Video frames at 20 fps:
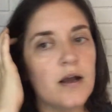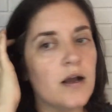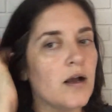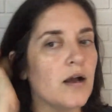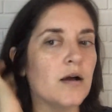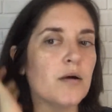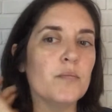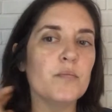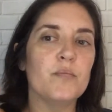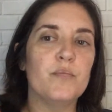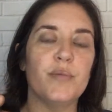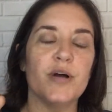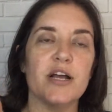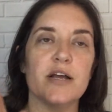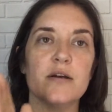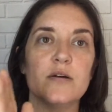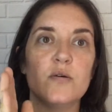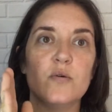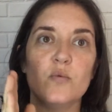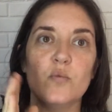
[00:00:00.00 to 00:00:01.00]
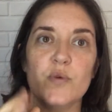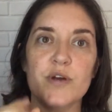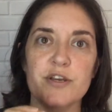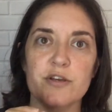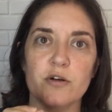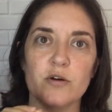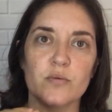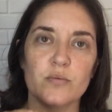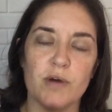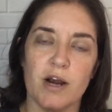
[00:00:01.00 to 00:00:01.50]
But when
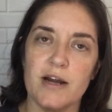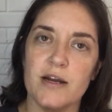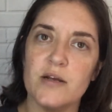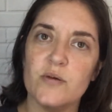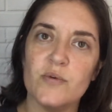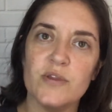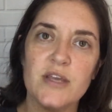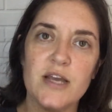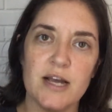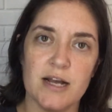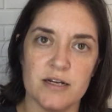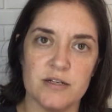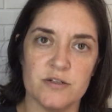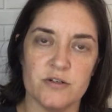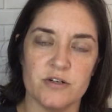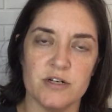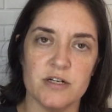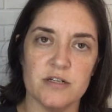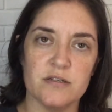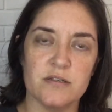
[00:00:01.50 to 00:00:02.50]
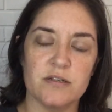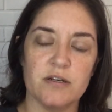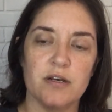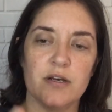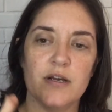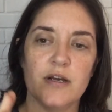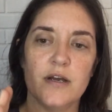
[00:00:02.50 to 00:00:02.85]
you're writing with the asterisk,